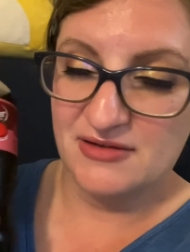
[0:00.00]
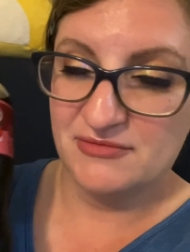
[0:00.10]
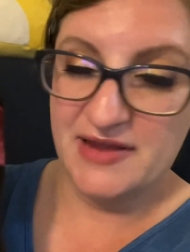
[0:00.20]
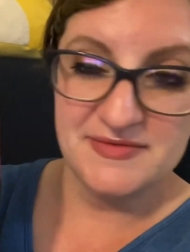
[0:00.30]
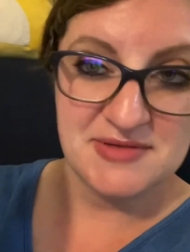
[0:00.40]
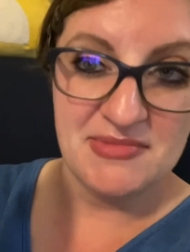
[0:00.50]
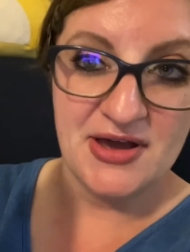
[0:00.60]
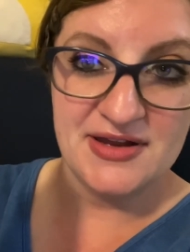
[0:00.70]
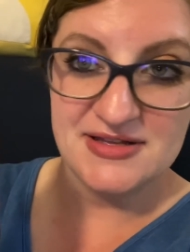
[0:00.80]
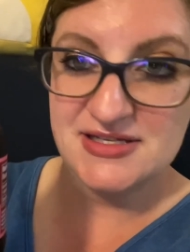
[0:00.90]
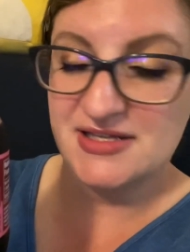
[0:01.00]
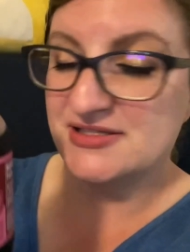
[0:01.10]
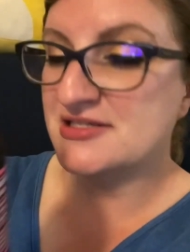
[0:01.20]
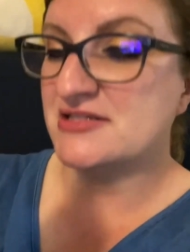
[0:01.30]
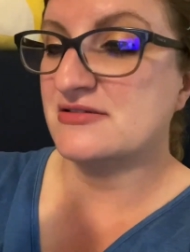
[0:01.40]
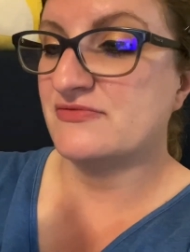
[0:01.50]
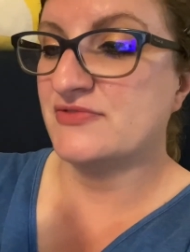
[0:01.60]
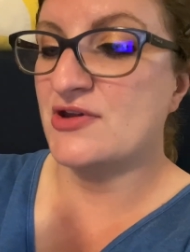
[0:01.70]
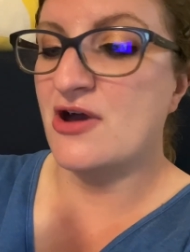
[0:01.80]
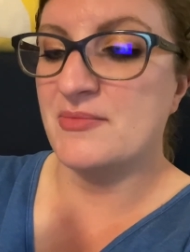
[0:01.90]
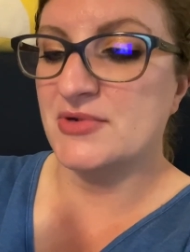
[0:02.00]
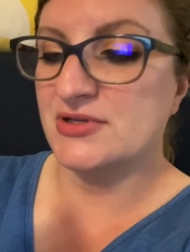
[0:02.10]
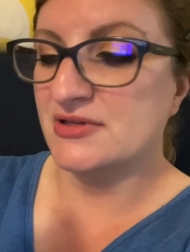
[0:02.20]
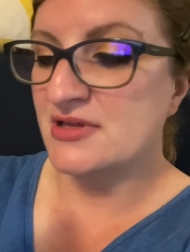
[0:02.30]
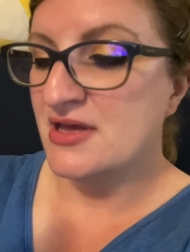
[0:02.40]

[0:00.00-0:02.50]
raves about it, says it's phenomenal.